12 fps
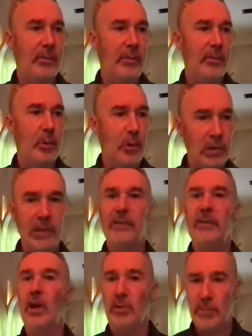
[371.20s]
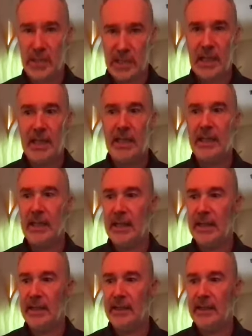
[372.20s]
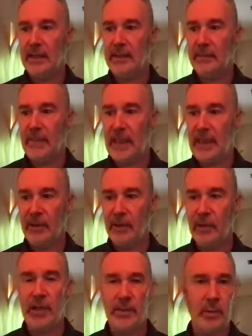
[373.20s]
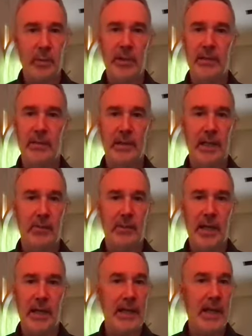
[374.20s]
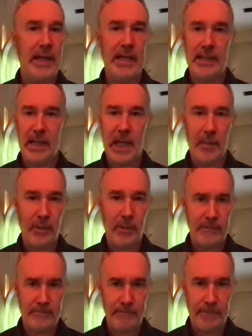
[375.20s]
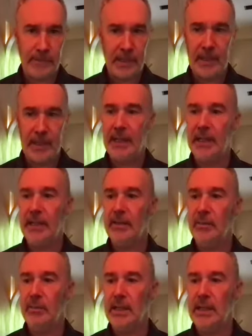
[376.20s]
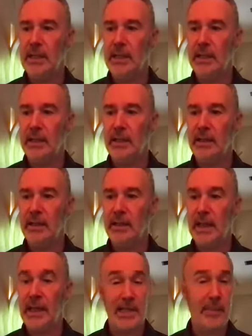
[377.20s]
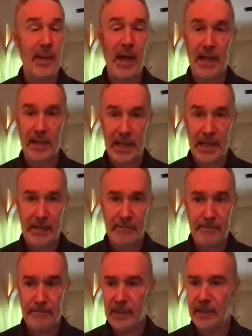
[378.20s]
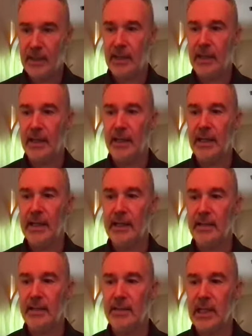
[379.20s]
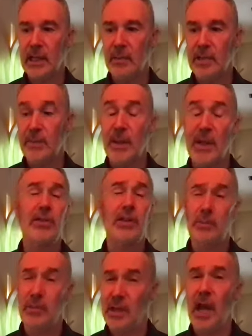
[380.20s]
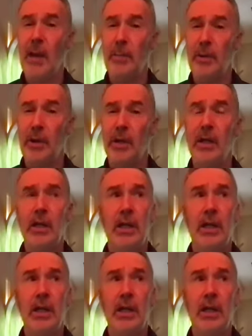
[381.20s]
world of the homestead and Evergreens. We went, we had a night at the opera, and we had a spa day, and especially with the opera,